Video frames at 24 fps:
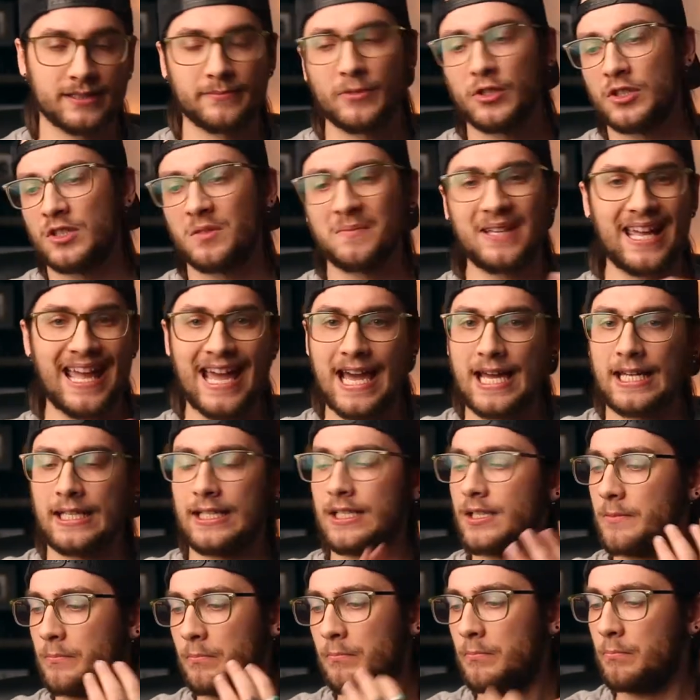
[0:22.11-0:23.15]
I'm also going to be adding
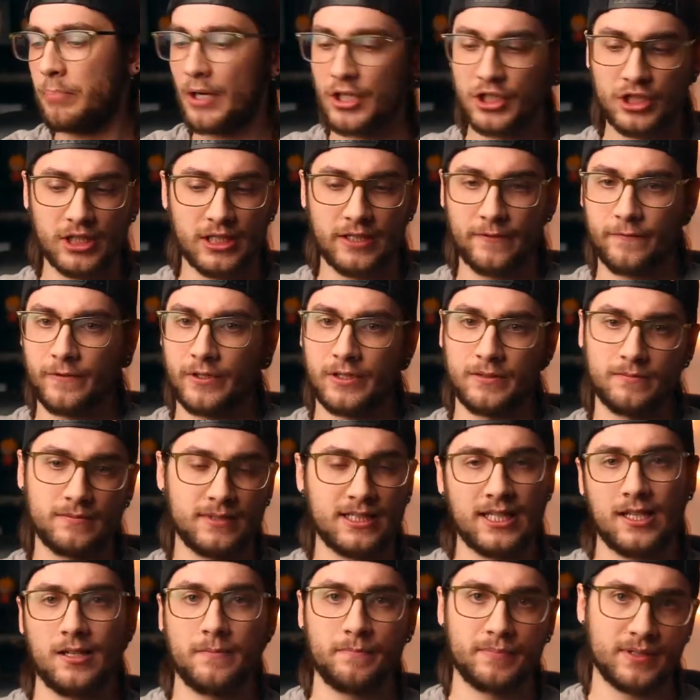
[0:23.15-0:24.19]
in a bunch of different
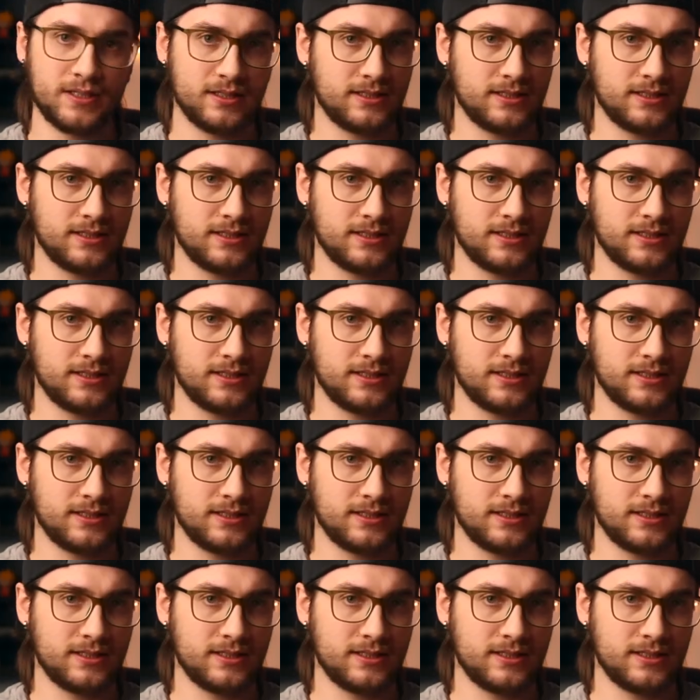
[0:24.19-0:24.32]
tips